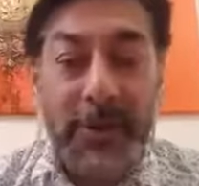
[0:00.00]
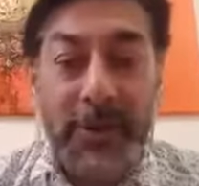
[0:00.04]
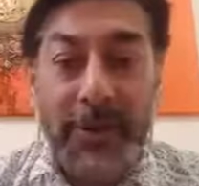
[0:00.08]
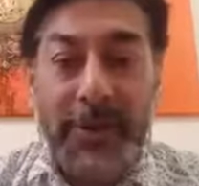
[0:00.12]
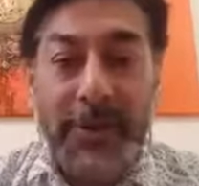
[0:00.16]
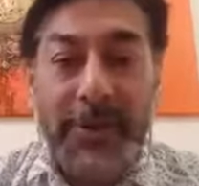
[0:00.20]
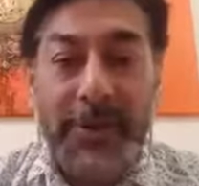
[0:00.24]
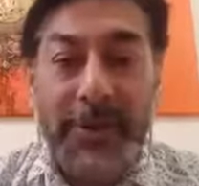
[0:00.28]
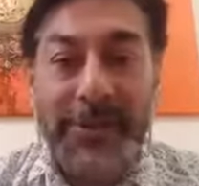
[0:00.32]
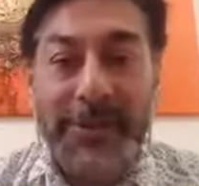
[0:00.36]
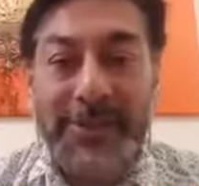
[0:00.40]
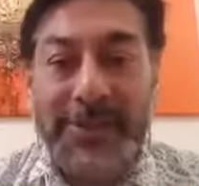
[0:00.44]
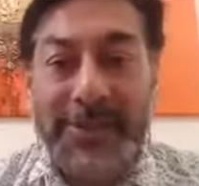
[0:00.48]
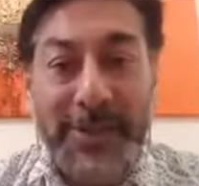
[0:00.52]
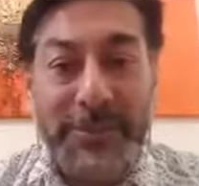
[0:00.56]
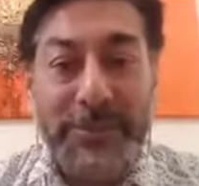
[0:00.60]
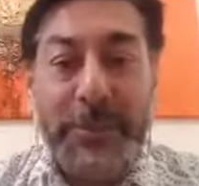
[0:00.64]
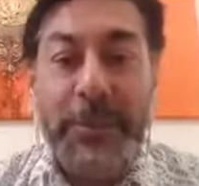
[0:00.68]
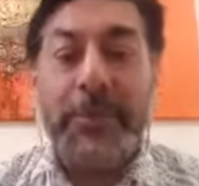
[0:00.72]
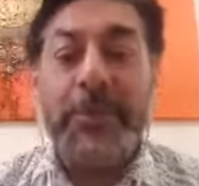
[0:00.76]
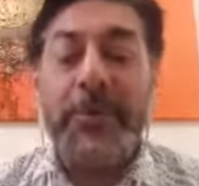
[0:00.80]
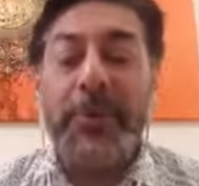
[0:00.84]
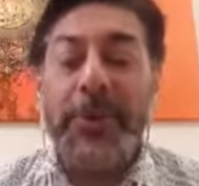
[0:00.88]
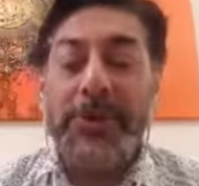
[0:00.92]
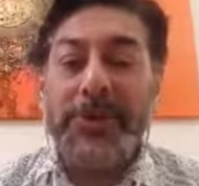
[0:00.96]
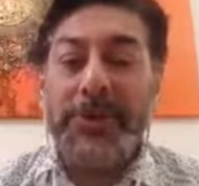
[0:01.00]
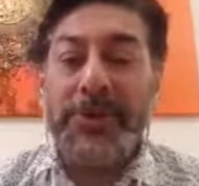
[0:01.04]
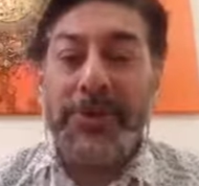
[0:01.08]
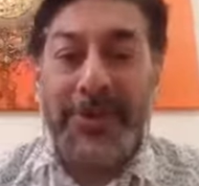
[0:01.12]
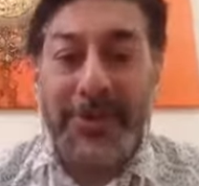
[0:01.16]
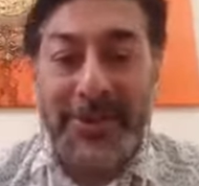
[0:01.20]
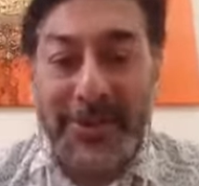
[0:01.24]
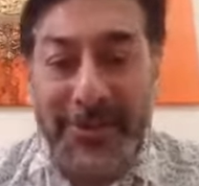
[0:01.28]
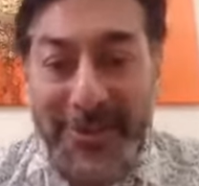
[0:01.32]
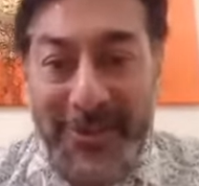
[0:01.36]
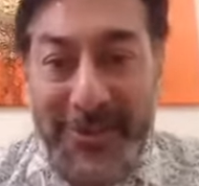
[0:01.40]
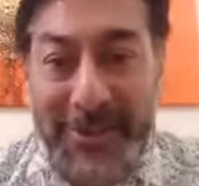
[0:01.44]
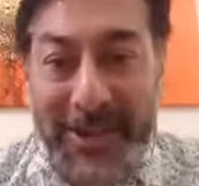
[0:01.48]
Oh, sleep deprivation.
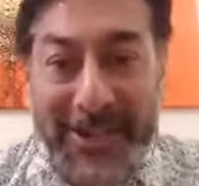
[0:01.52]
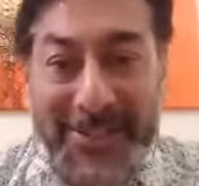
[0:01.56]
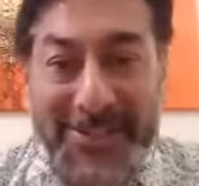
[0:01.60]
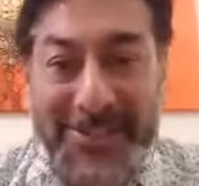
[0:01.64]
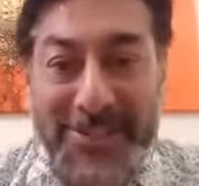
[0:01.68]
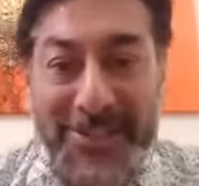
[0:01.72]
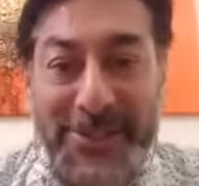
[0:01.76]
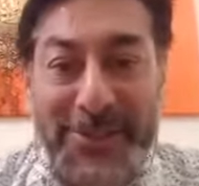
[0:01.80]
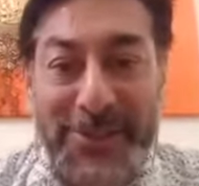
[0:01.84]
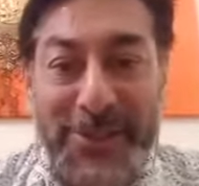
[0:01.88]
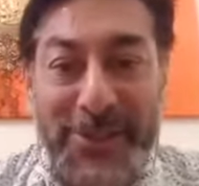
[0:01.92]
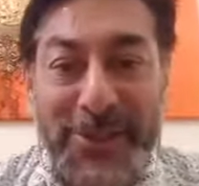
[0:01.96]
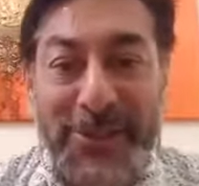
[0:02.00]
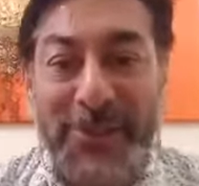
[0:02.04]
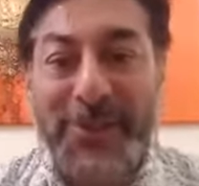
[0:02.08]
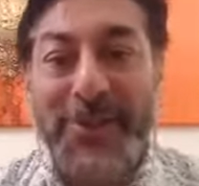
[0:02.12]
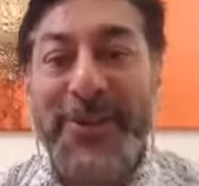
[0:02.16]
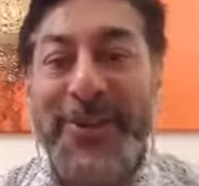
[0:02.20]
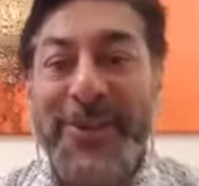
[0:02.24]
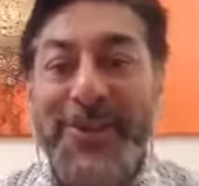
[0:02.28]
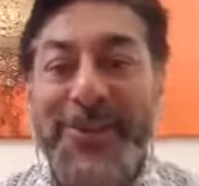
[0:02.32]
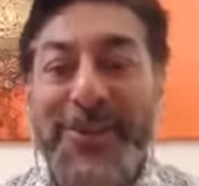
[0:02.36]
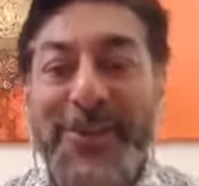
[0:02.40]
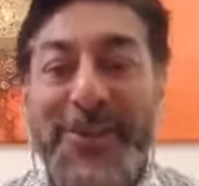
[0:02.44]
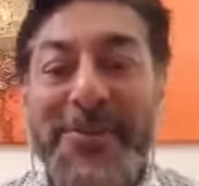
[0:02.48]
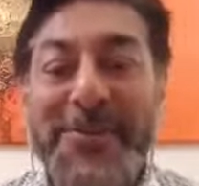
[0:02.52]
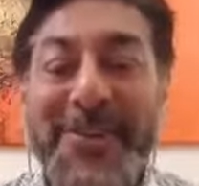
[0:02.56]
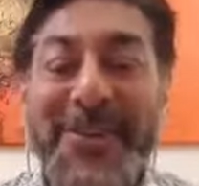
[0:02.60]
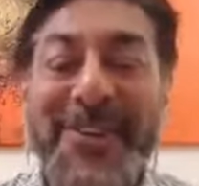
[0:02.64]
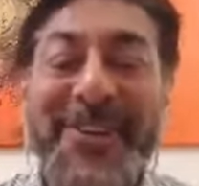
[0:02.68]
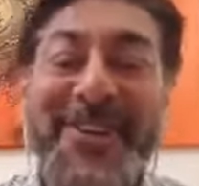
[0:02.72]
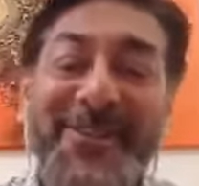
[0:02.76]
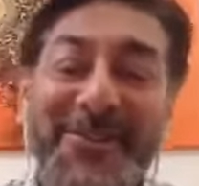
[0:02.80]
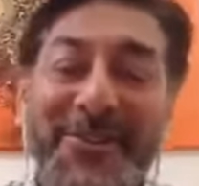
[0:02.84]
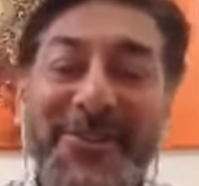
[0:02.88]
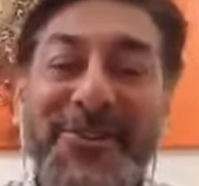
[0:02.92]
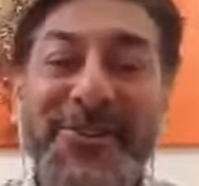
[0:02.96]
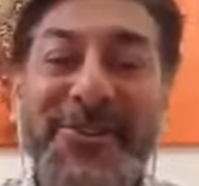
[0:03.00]
I can still see you. Can you see
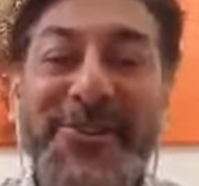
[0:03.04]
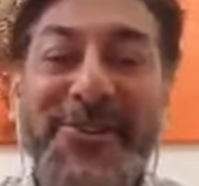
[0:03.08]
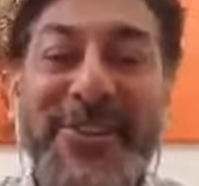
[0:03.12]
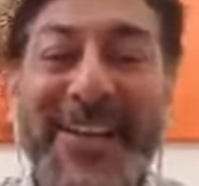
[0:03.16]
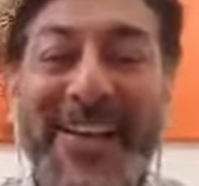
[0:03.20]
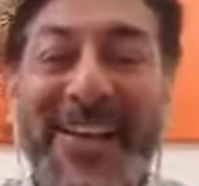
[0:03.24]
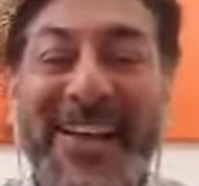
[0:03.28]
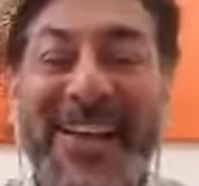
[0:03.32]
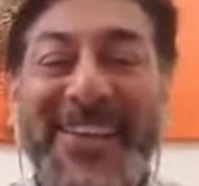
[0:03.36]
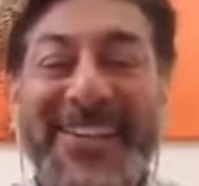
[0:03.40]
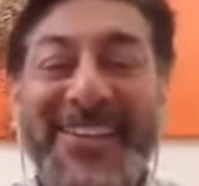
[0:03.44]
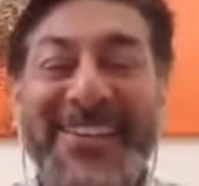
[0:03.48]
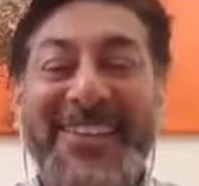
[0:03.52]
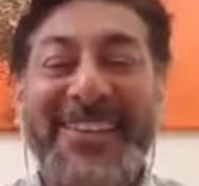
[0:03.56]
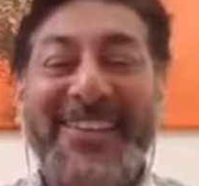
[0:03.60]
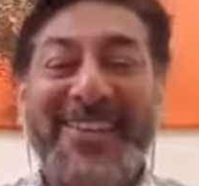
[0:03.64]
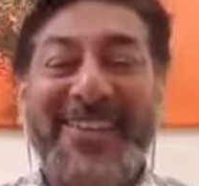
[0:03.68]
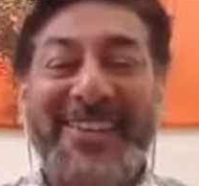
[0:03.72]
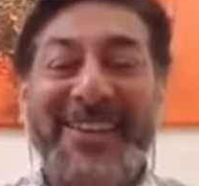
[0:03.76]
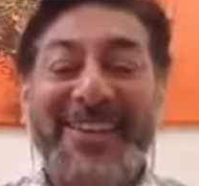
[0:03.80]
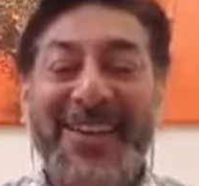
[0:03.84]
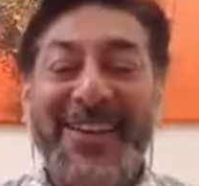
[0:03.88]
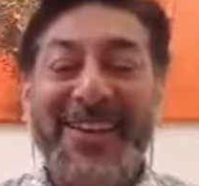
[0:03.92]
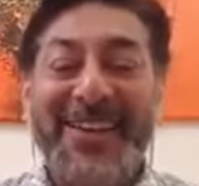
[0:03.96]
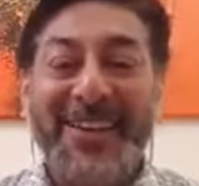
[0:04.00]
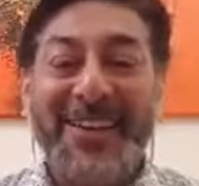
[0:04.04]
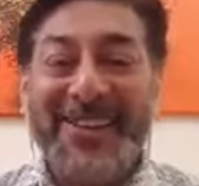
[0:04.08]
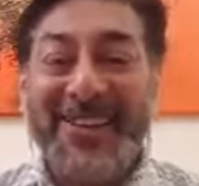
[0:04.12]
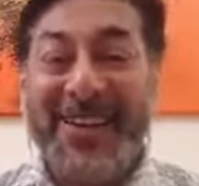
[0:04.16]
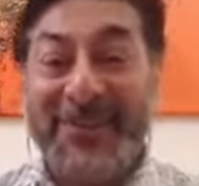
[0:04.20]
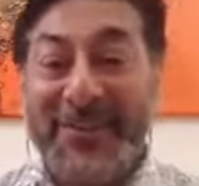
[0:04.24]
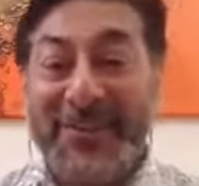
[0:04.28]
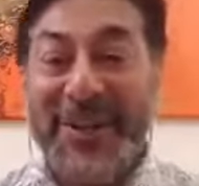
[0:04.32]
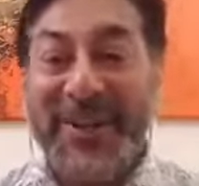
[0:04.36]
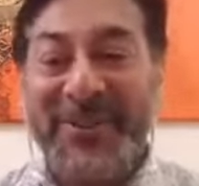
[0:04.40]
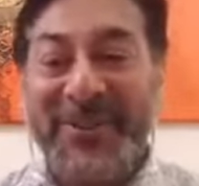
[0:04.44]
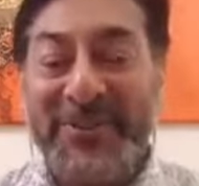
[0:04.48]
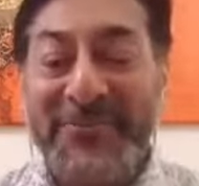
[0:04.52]
me? Of course you can. Because
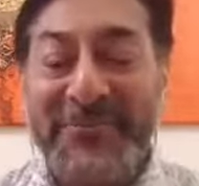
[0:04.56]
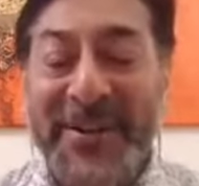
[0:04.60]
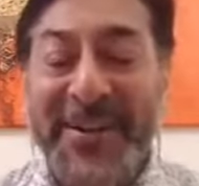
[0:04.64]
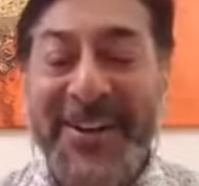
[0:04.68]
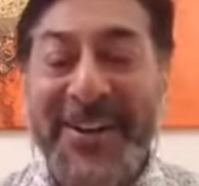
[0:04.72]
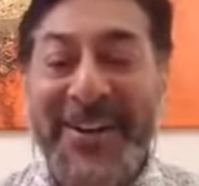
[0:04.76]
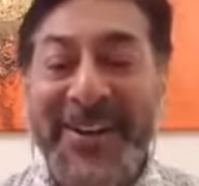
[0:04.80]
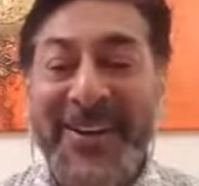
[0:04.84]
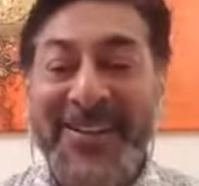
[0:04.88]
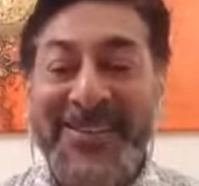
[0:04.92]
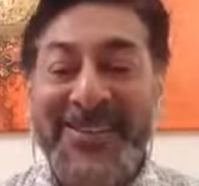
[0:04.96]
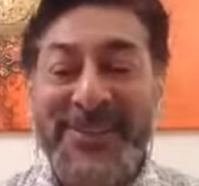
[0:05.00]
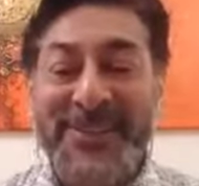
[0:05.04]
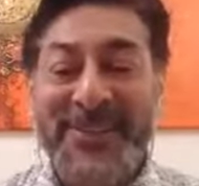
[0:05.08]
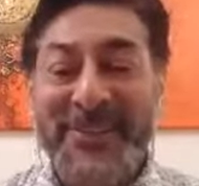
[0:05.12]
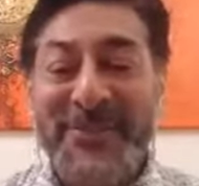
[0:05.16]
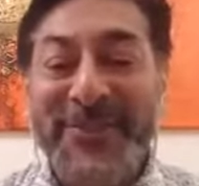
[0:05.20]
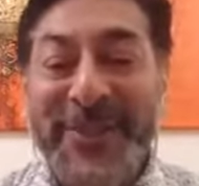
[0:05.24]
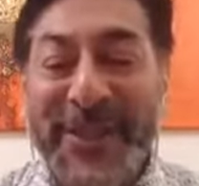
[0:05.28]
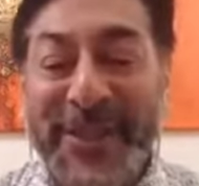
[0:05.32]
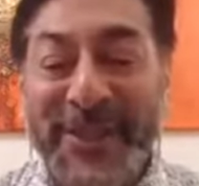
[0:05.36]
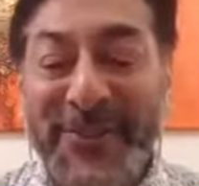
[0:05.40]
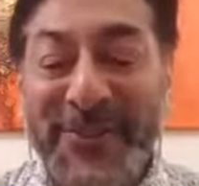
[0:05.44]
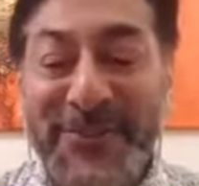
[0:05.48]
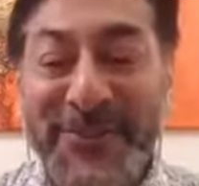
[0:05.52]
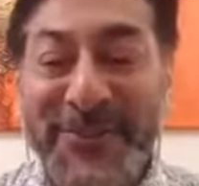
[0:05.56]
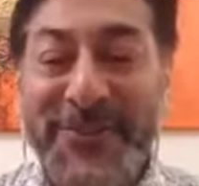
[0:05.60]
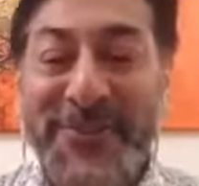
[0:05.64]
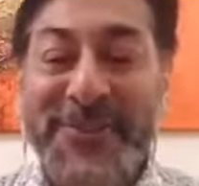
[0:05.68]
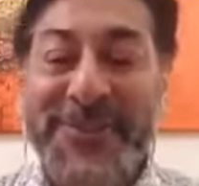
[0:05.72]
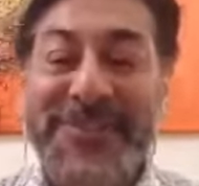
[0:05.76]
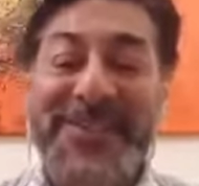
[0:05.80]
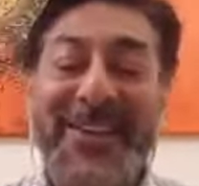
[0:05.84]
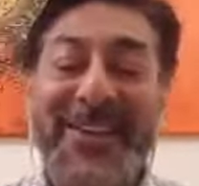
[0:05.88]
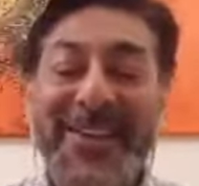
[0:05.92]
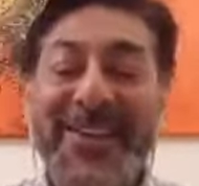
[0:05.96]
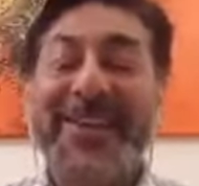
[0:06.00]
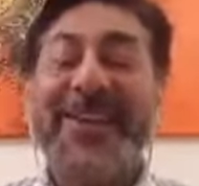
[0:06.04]
I've taken off my glasses. You haven't taken off
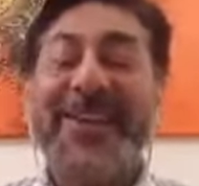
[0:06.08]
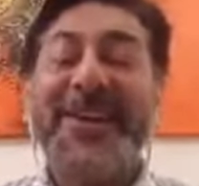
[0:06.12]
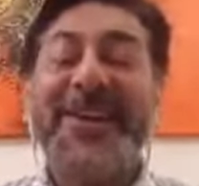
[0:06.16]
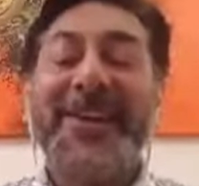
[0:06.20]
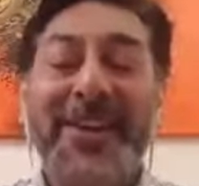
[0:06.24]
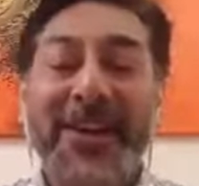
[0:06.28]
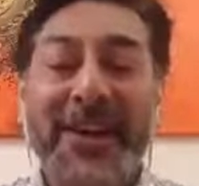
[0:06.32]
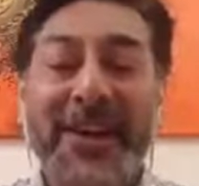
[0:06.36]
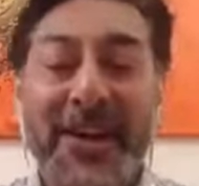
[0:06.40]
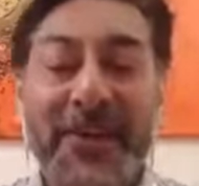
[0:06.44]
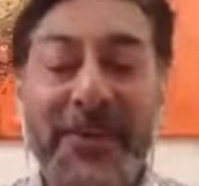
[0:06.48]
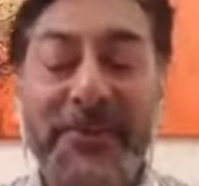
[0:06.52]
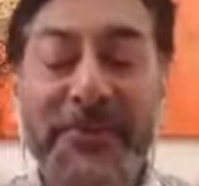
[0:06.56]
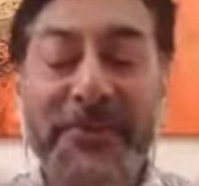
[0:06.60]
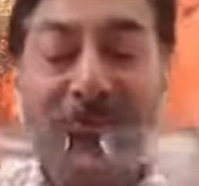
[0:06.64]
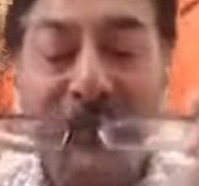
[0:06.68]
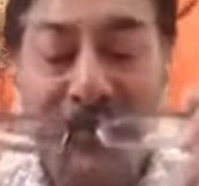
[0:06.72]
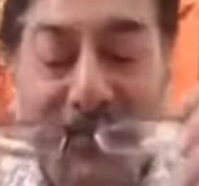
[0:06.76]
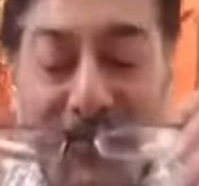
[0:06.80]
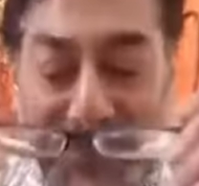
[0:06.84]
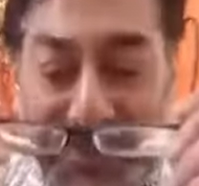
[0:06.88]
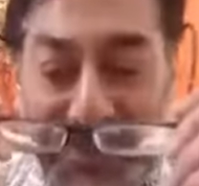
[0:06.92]
yours. Um,